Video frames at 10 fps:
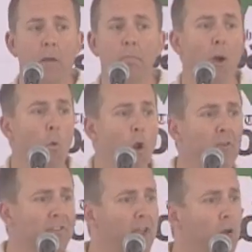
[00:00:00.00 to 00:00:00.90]
But we're
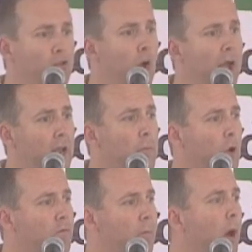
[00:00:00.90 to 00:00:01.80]
still trying to
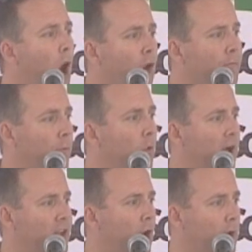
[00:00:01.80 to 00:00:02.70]
move the ball from the
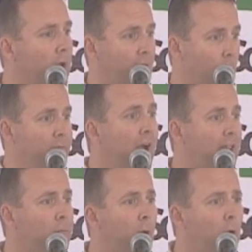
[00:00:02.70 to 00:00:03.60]
1-yard line. We've got
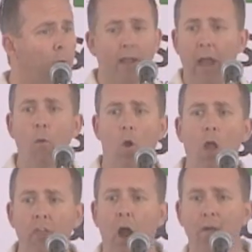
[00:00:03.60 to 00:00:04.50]
the ball right now. We're on
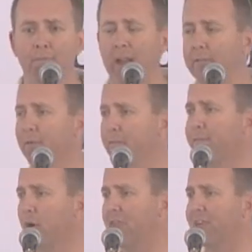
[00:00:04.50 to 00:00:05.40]
the offense for the
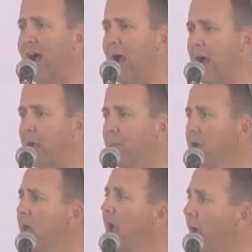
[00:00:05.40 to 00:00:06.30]
first time
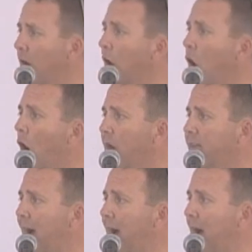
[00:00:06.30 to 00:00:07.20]
in a long
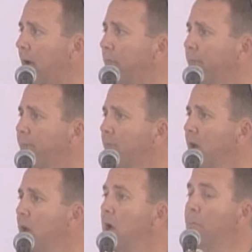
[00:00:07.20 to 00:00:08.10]
time.
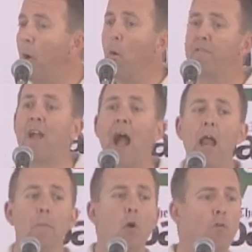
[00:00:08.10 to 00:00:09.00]
But we've got
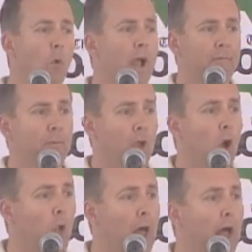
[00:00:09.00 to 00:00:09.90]
to move away from the
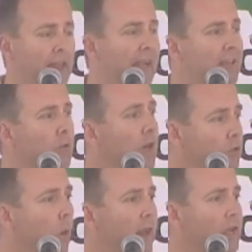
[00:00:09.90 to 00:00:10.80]
goal line, and that's what
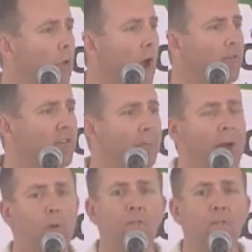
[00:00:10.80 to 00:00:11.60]
2012 is about.